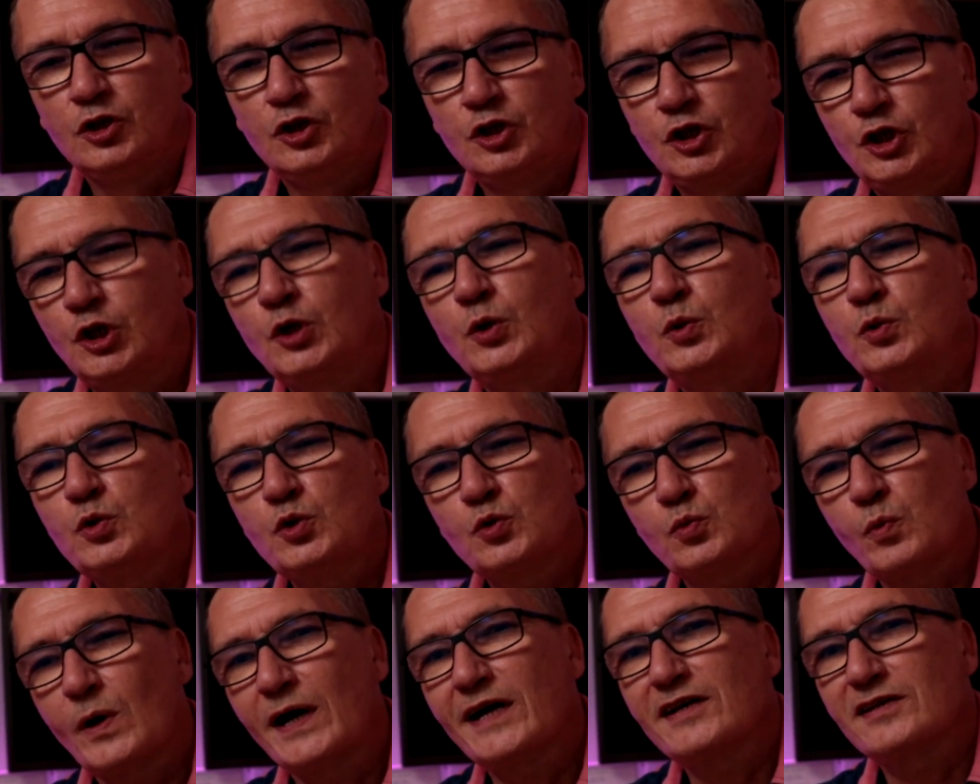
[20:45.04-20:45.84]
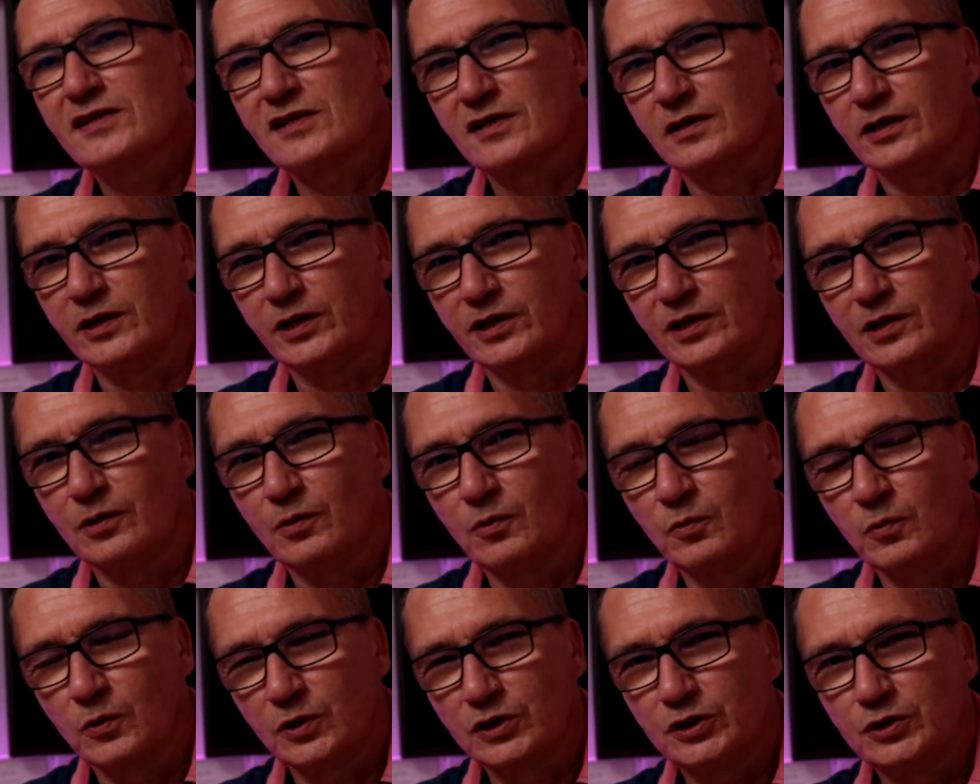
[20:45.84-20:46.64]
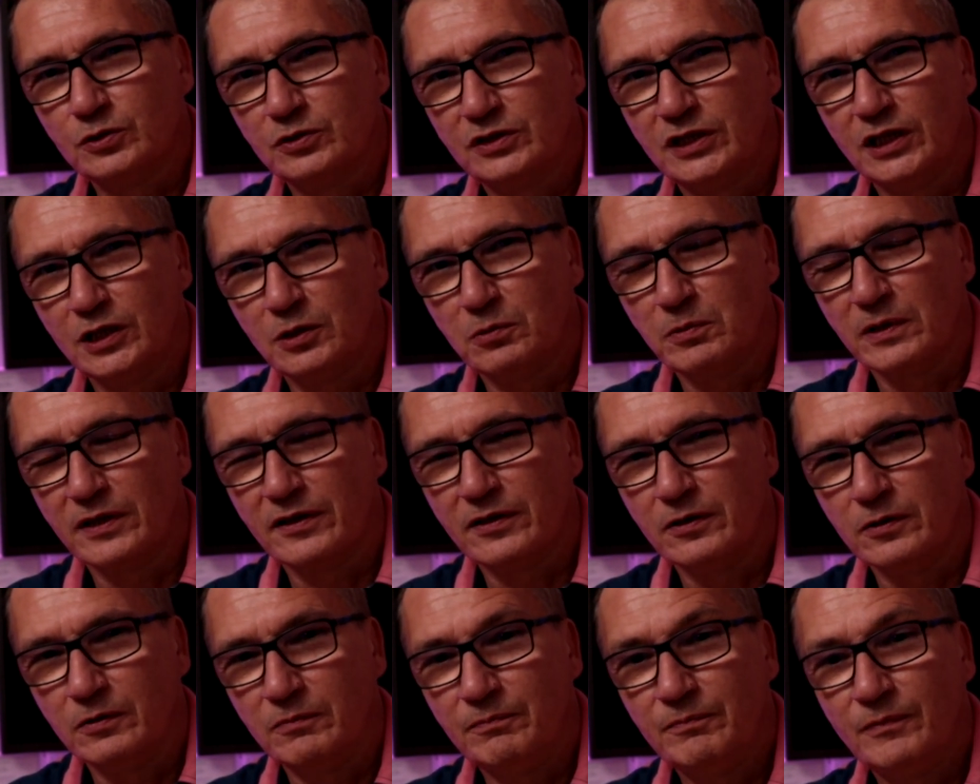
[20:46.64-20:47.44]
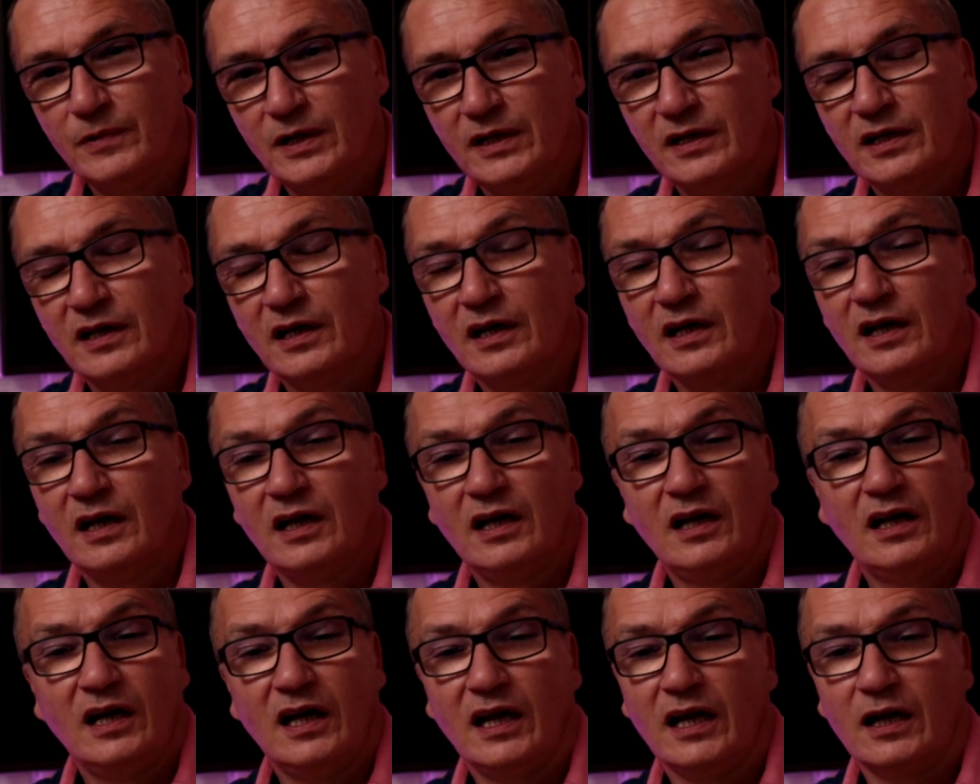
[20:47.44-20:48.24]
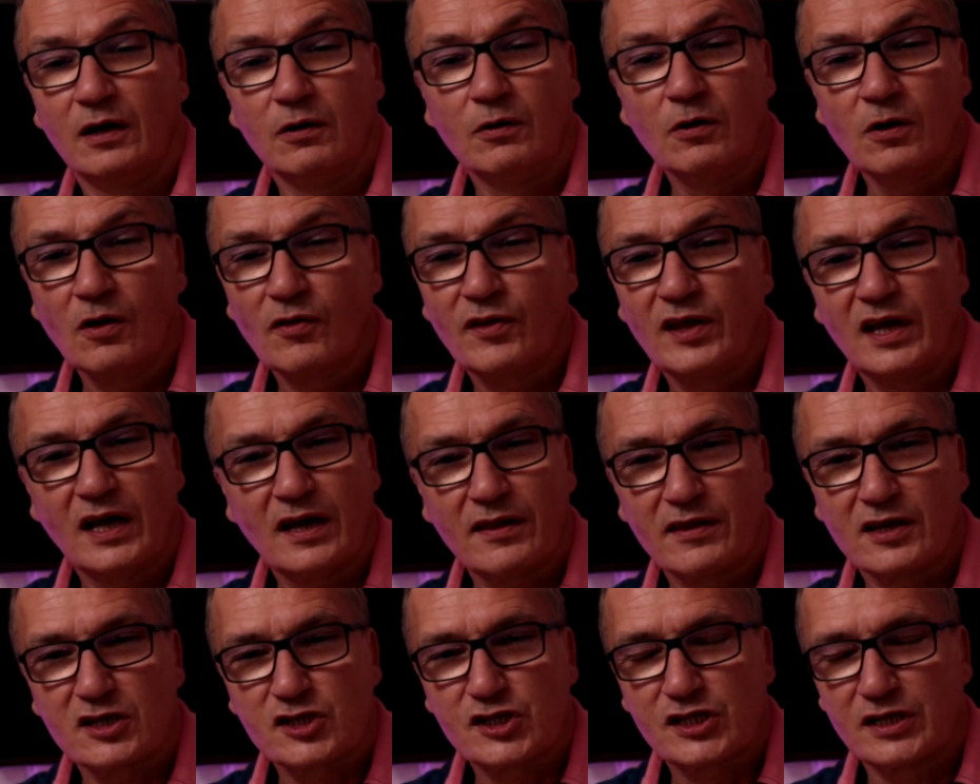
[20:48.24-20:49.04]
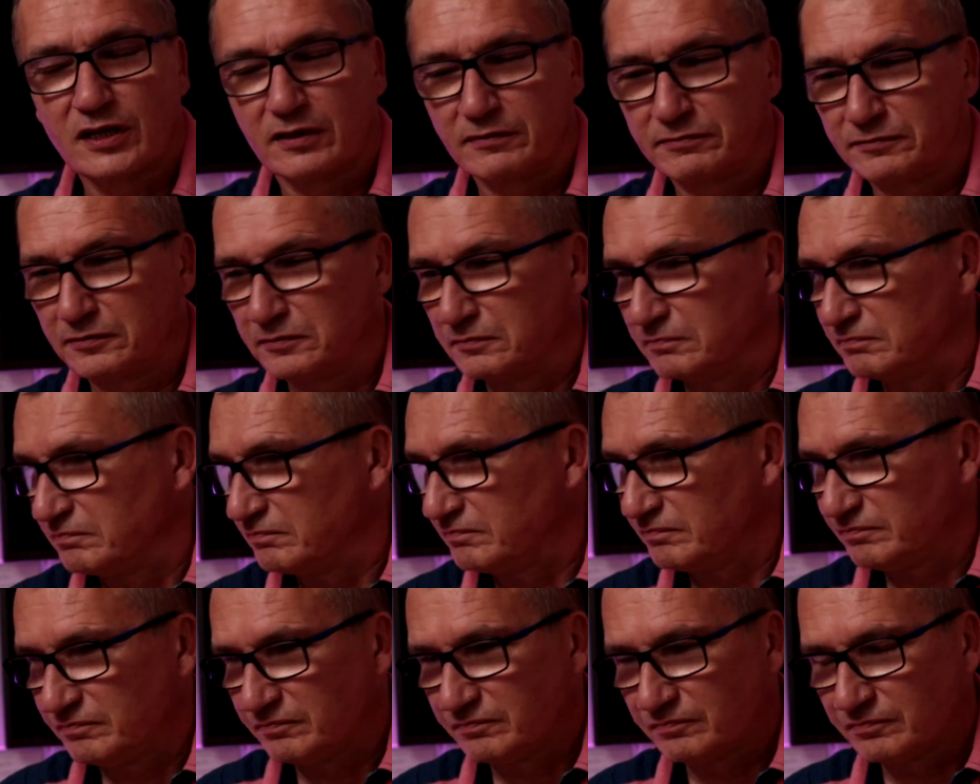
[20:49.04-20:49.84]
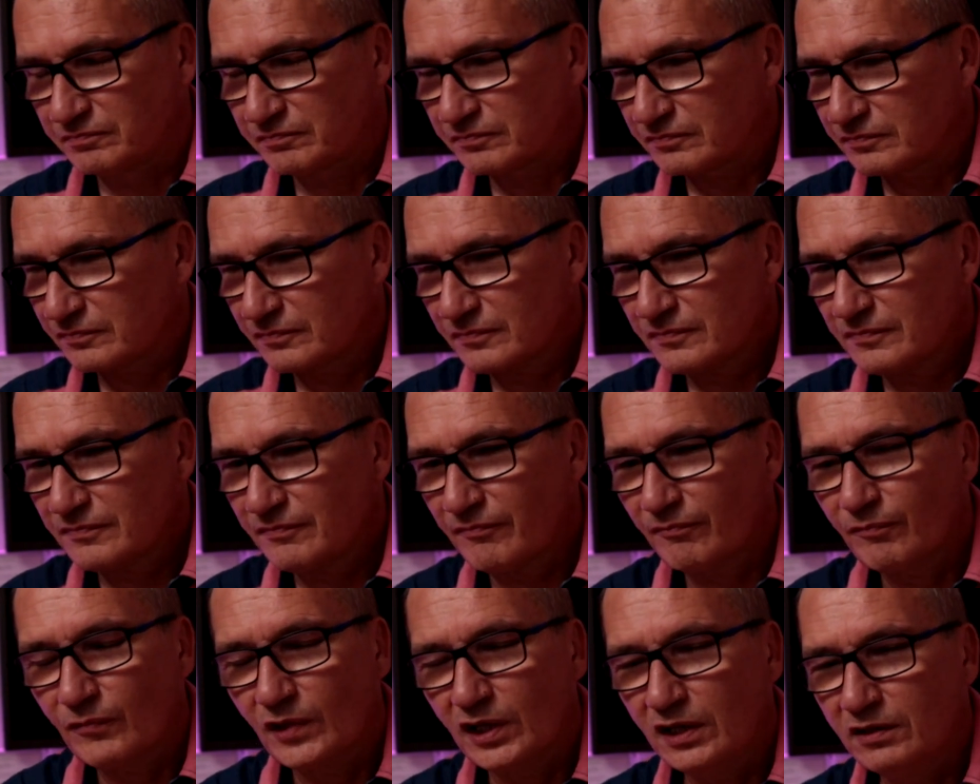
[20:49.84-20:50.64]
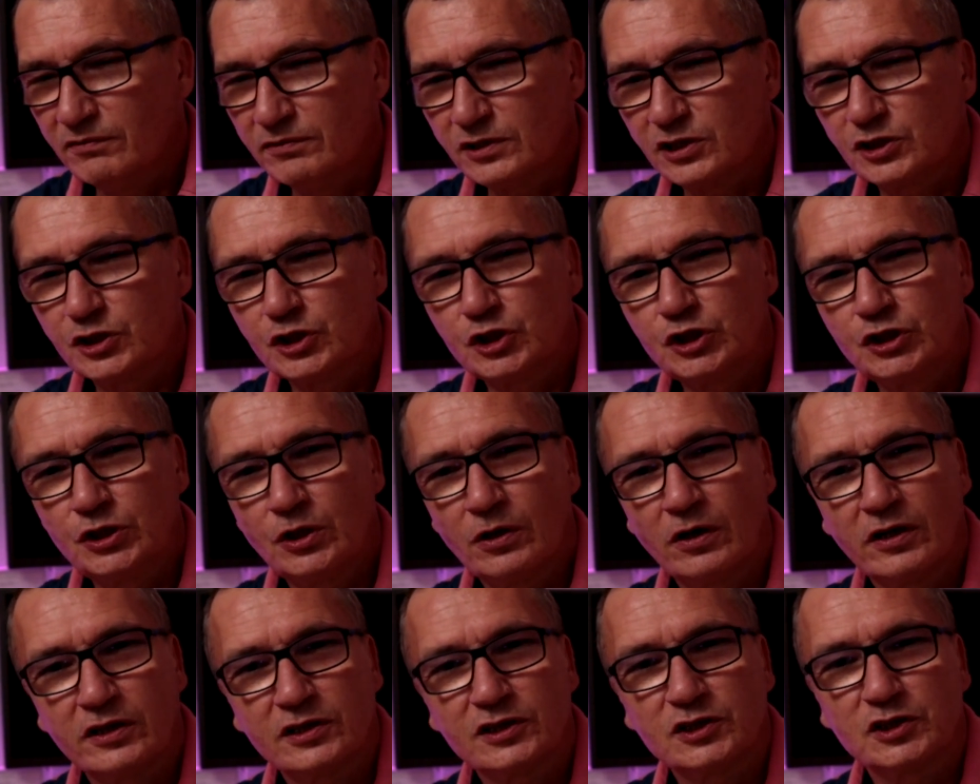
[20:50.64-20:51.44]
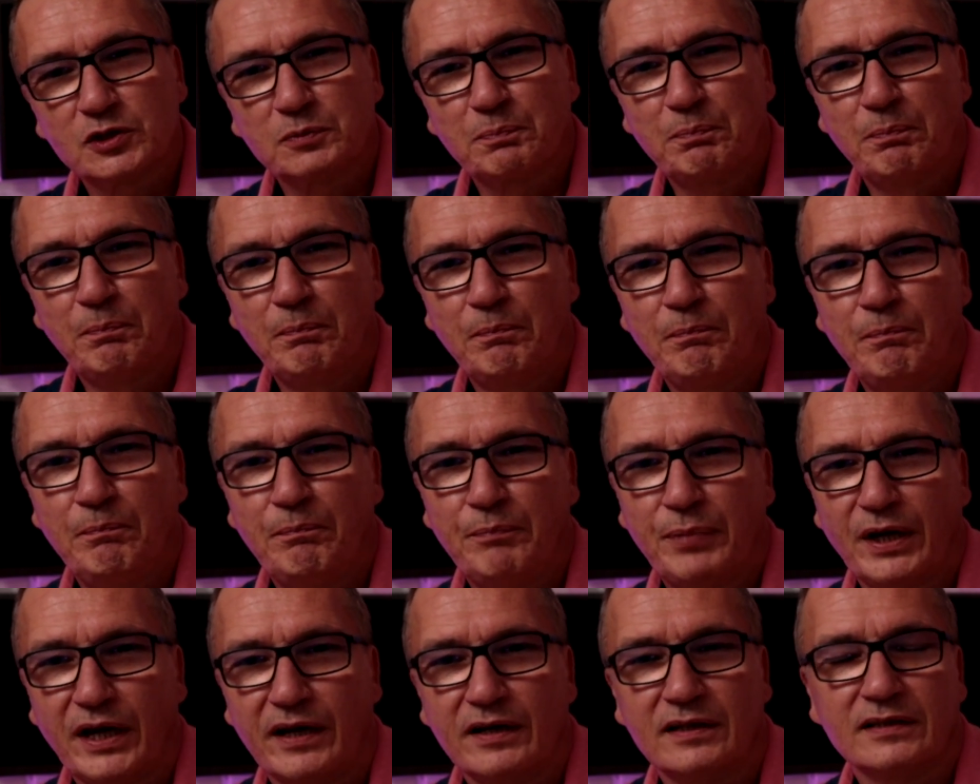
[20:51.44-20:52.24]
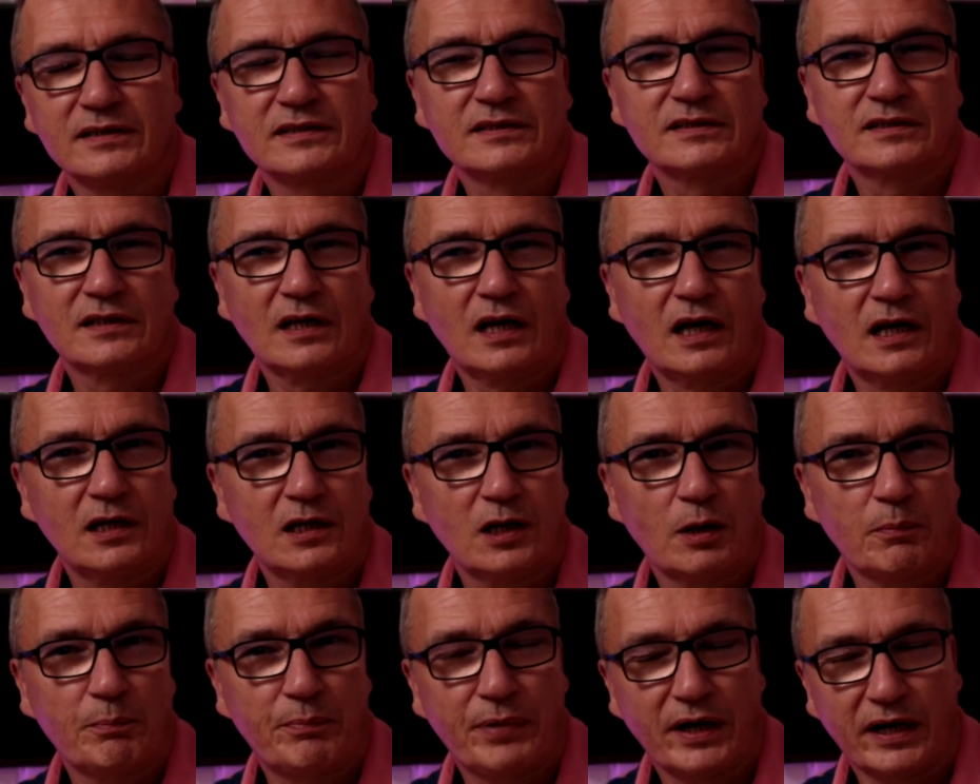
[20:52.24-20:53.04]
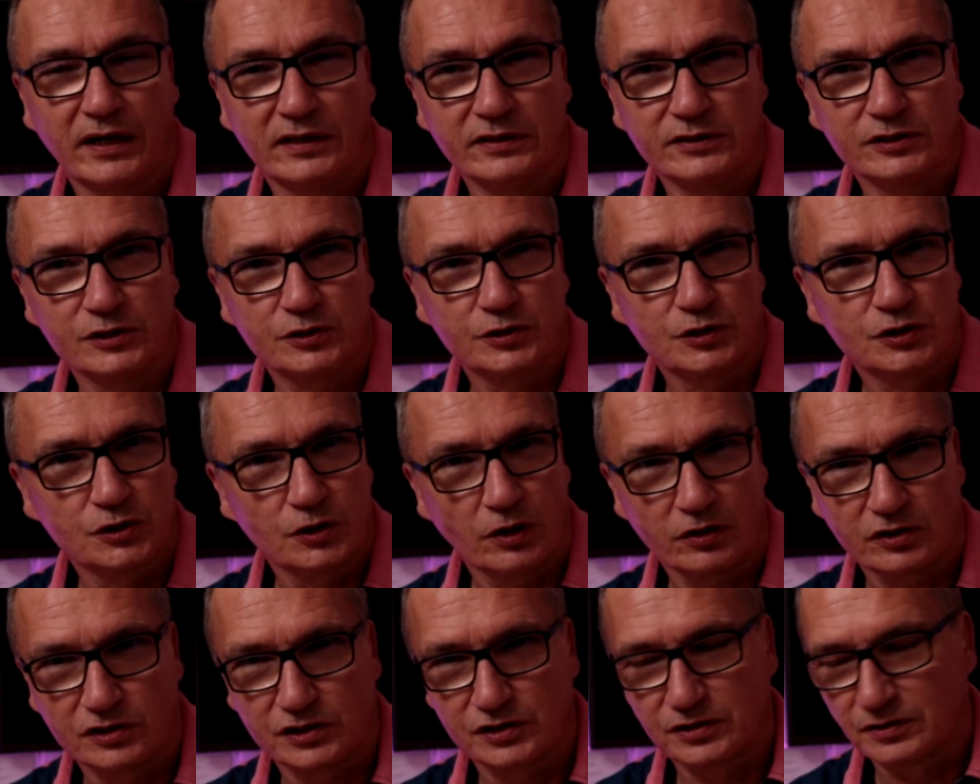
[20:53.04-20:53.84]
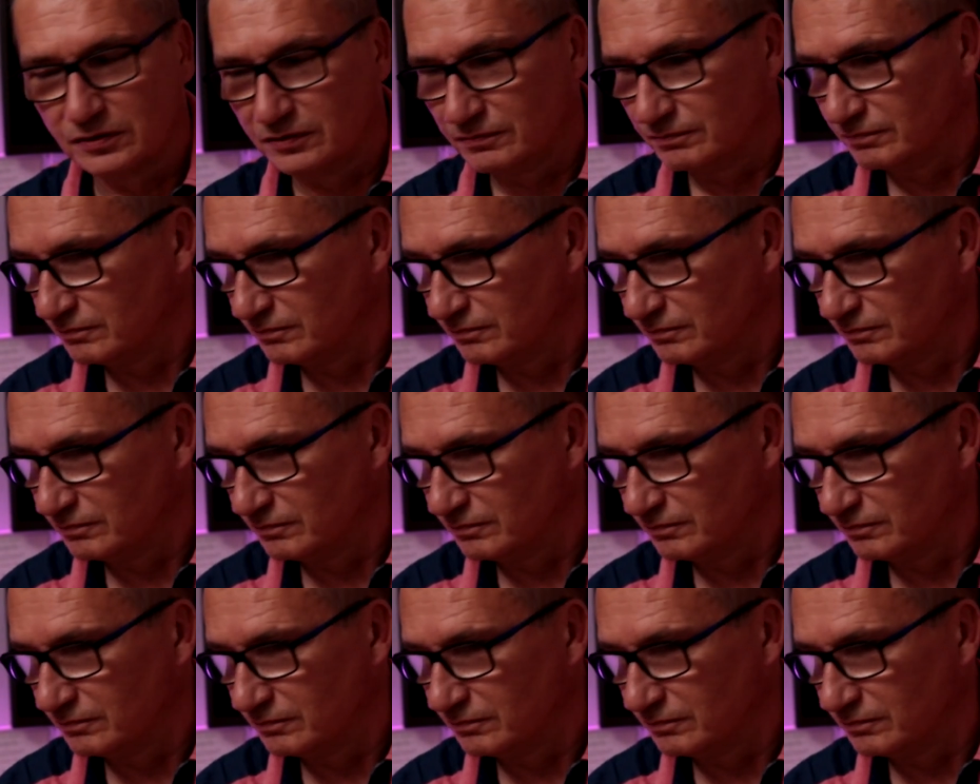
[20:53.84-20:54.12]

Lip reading: choose wisely what you take with you. And all the other stuff, if it's shirts, pants, underpants, socks,